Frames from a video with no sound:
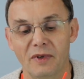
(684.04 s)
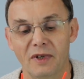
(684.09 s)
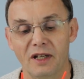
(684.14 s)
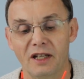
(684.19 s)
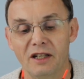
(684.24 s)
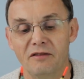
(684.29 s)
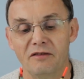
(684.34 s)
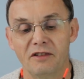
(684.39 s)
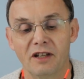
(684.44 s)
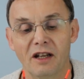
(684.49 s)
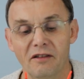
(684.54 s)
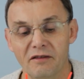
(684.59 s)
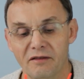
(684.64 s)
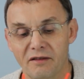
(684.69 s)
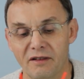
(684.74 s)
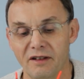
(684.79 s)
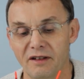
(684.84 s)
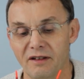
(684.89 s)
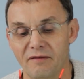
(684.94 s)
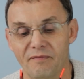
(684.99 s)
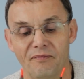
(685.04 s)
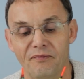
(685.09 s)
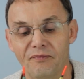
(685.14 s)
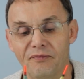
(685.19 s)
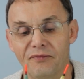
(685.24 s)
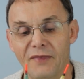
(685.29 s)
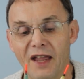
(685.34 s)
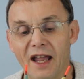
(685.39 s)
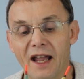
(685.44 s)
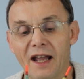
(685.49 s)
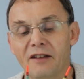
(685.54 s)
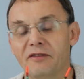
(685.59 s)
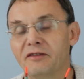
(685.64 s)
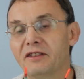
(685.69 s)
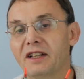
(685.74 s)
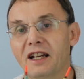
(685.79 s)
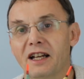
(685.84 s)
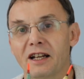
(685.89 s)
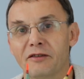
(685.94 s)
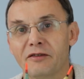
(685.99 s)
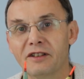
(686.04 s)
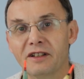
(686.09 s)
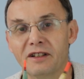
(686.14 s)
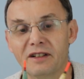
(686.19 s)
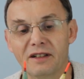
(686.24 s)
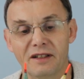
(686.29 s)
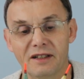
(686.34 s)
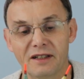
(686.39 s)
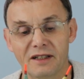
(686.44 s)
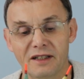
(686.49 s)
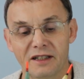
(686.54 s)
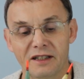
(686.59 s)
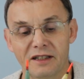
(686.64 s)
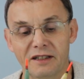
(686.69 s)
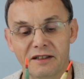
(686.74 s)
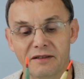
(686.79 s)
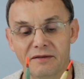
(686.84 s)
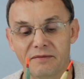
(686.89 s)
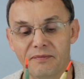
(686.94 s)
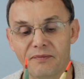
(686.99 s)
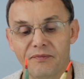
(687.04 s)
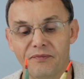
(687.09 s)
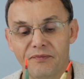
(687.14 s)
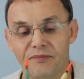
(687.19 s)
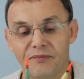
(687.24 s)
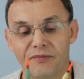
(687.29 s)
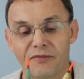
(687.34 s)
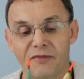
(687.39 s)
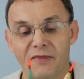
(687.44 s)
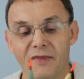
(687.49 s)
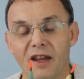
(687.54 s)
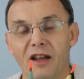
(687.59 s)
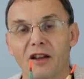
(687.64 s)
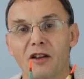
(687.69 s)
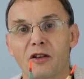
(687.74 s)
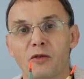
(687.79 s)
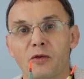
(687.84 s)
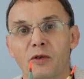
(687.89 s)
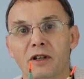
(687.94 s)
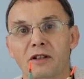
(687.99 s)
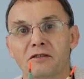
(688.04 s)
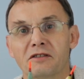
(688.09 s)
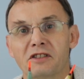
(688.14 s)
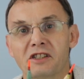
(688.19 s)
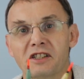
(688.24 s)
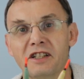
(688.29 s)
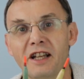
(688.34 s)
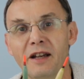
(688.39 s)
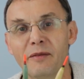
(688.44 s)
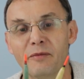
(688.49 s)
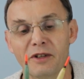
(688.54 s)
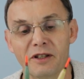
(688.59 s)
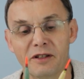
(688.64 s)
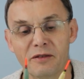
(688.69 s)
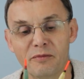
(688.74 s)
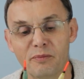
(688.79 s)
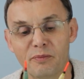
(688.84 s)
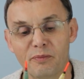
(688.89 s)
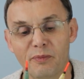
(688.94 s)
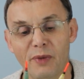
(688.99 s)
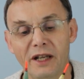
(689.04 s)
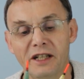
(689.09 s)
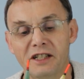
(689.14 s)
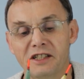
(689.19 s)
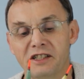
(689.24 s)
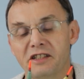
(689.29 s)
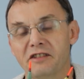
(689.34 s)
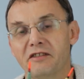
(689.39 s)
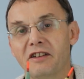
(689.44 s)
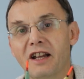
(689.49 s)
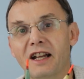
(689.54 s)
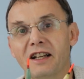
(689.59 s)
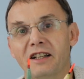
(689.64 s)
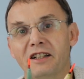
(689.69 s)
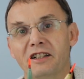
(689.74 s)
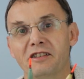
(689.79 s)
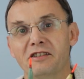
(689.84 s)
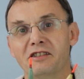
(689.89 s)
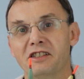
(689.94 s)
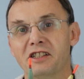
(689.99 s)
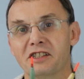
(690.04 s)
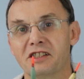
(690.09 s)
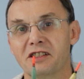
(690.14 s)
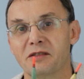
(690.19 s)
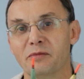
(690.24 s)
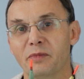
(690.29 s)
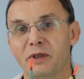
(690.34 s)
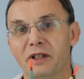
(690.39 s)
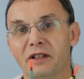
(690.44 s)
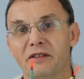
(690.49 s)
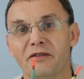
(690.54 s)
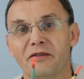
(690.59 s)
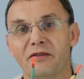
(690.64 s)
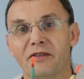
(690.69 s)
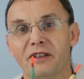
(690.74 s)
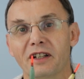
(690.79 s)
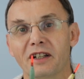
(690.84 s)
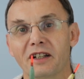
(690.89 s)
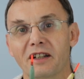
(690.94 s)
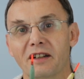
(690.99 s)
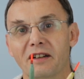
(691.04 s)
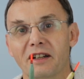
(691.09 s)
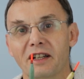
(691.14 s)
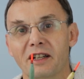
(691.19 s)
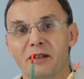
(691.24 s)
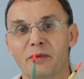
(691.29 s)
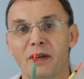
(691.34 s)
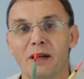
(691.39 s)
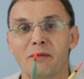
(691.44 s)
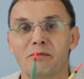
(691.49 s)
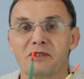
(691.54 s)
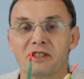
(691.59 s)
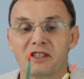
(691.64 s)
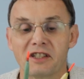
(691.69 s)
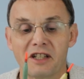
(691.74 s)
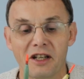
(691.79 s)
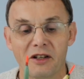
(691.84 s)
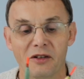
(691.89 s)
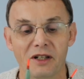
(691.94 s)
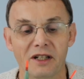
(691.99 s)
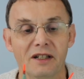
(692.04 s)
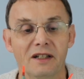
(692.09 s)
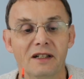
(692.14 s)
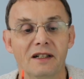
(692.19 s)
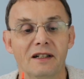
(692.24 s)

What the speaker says: You don't have to have a quill stem at the base. You can use just a bit of kebab skewer.